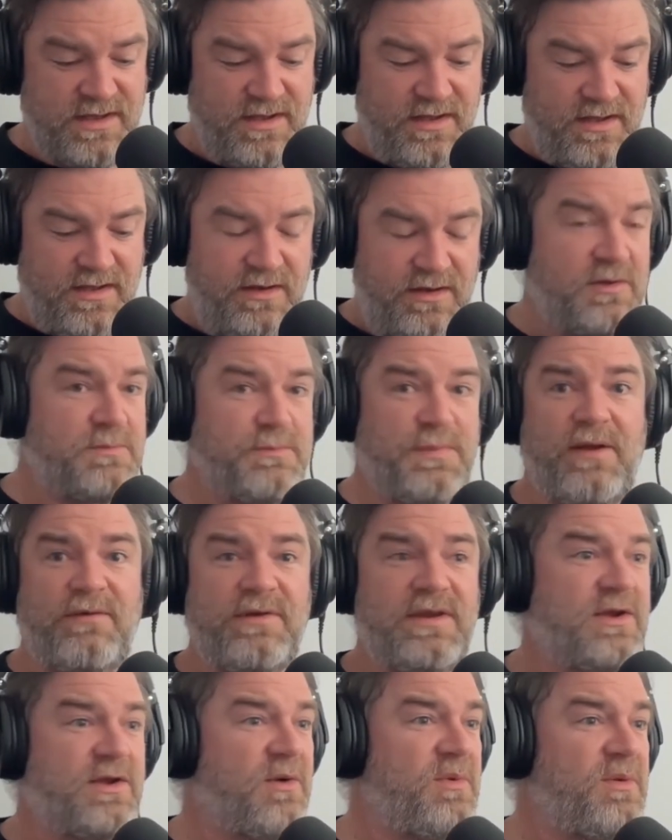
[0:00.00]
Luke
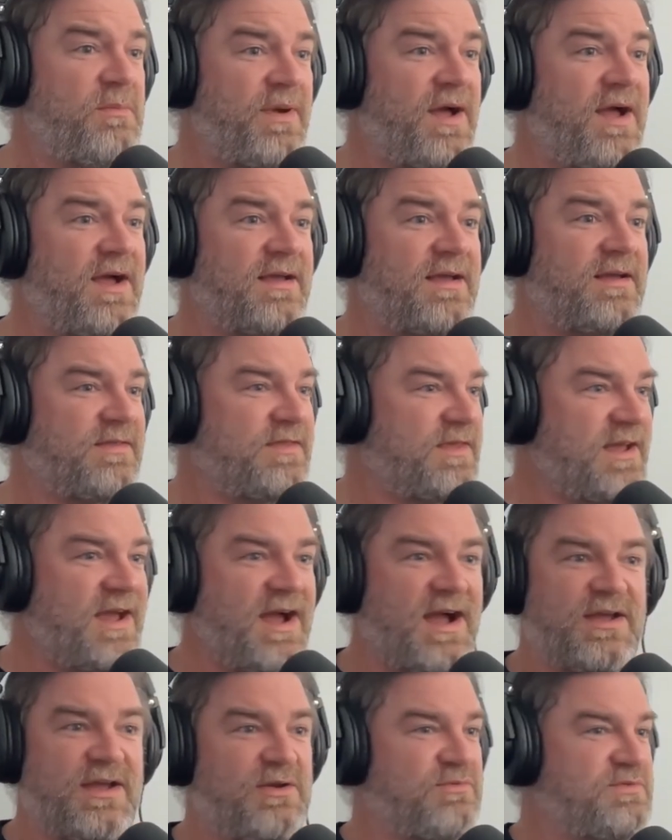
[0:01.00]
Perry coming back, the
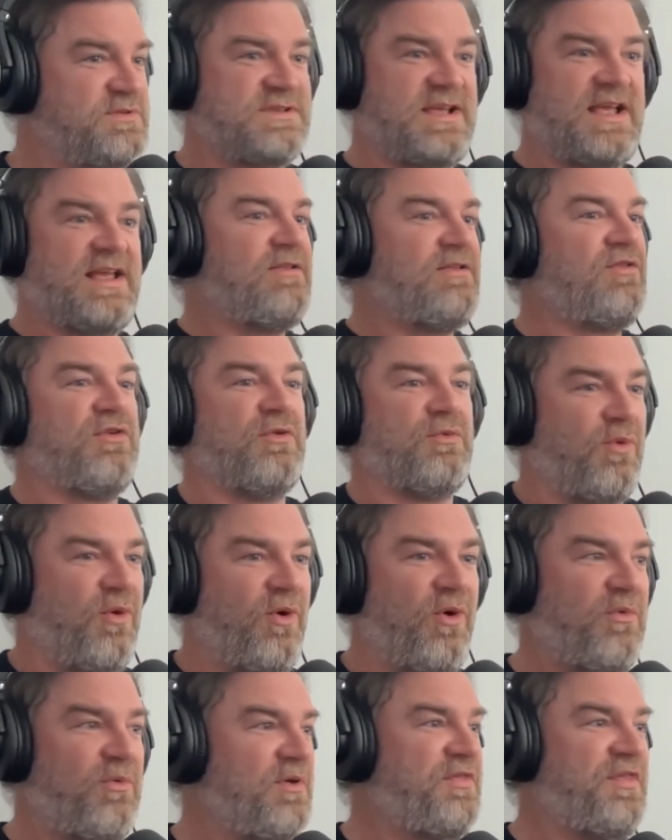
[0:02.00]
guy who was in the
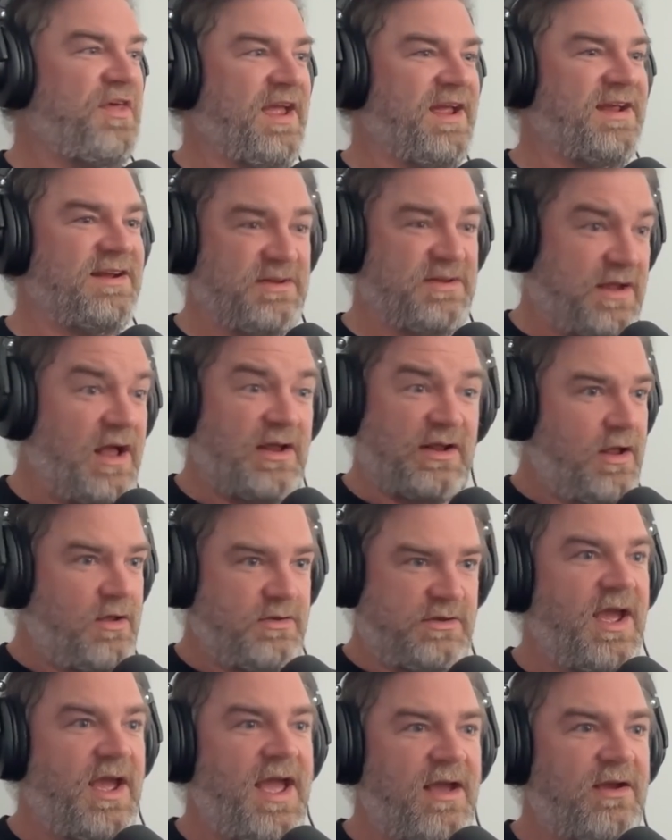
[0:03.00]
war with the English.
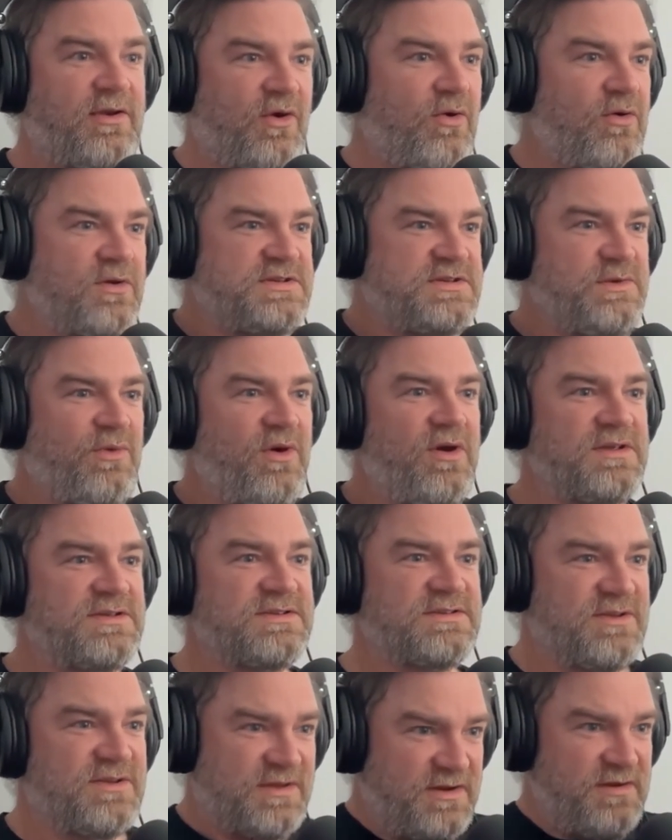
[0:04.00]
Yeah, of course he
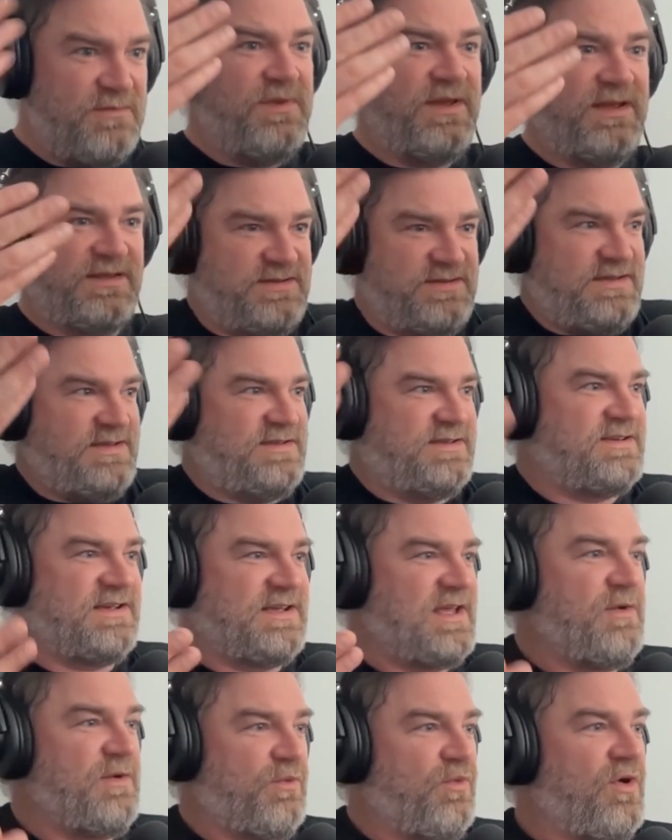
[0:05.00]
was. Look at him.
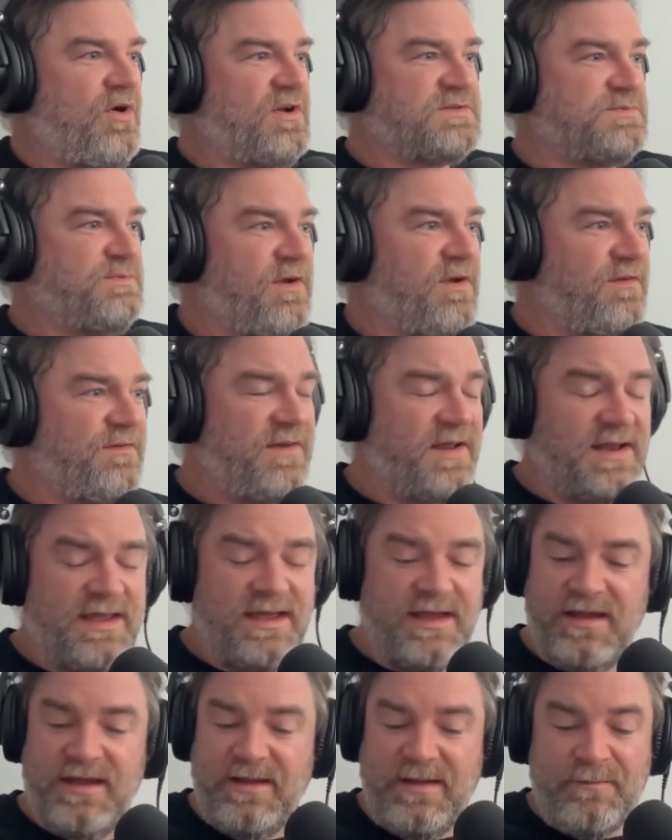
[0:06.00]
It works perfectly.